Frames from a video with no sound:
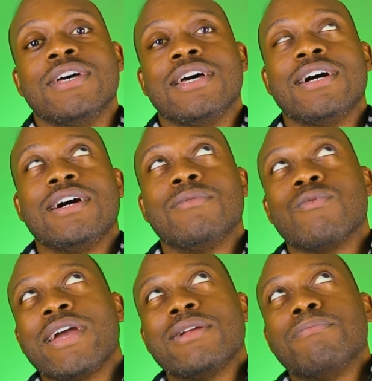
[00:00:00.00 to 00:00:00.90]

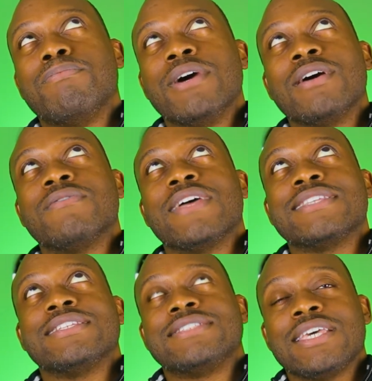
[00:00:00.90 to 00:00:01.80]
right above
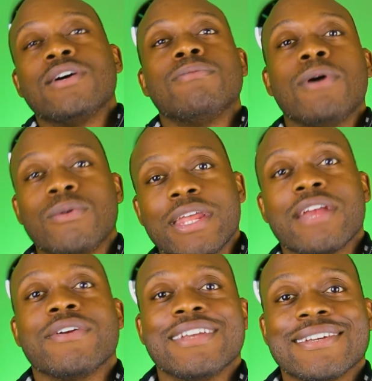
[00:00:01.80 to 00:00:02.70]
like the tailbone
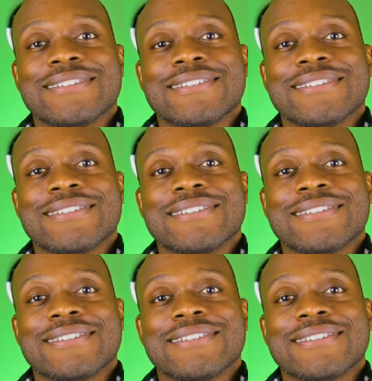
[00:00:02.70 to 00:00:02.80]
area.